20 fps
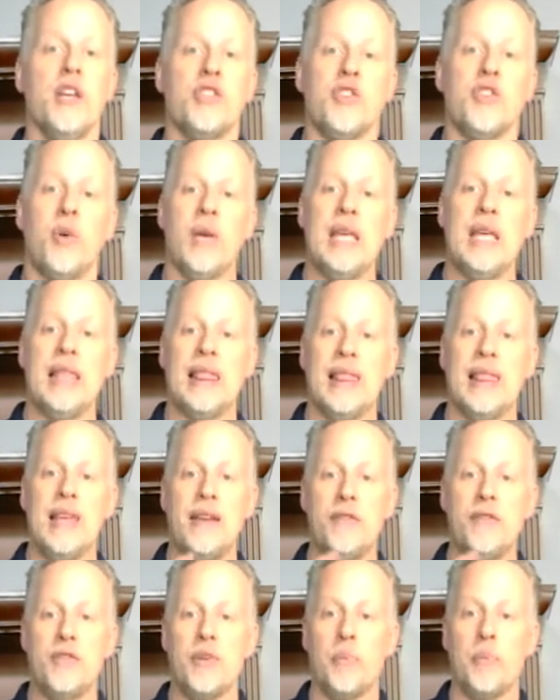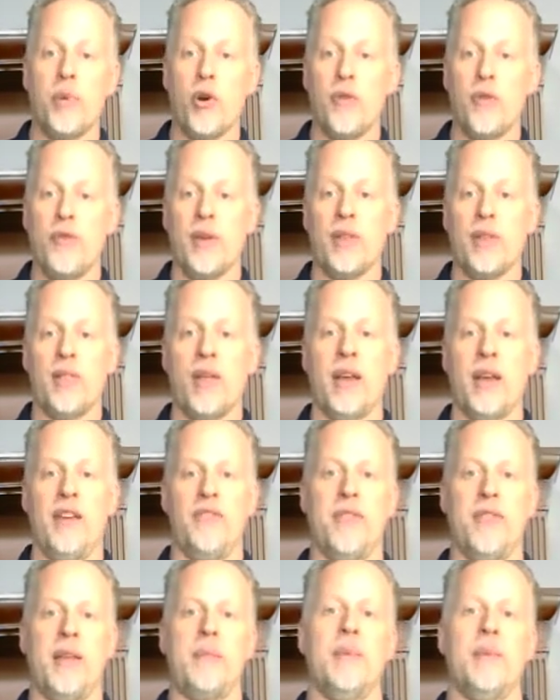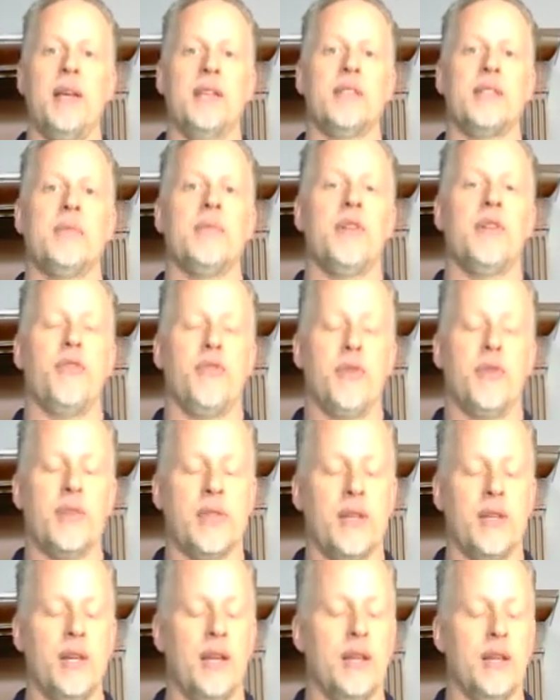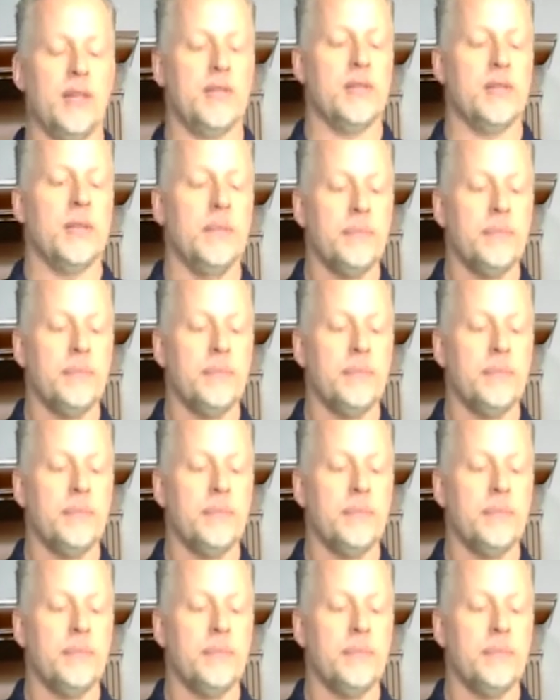So he lived a perfect life that makes him different than us.